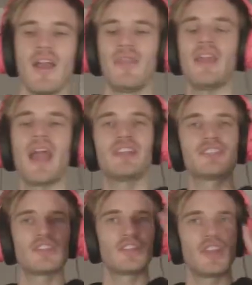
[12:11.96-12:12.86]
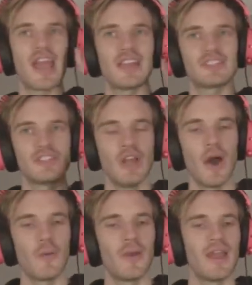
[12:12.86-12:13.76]
The answer to that is
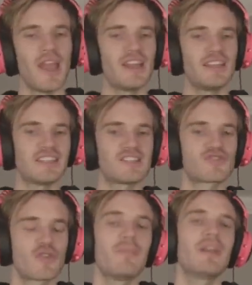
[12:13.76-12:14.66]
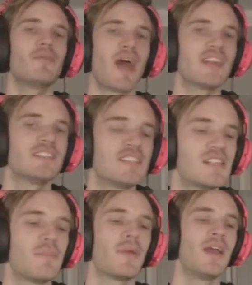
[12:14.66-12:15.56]
no. It is extremely
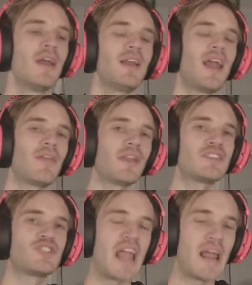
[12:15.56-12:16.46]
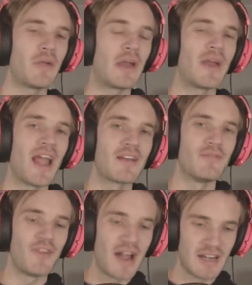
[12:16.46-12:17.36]
racism. Now that it's January, I can
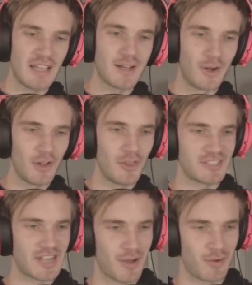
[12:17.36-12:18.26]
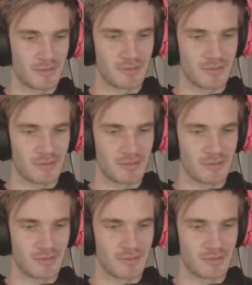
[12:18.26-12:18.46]
finally call this out.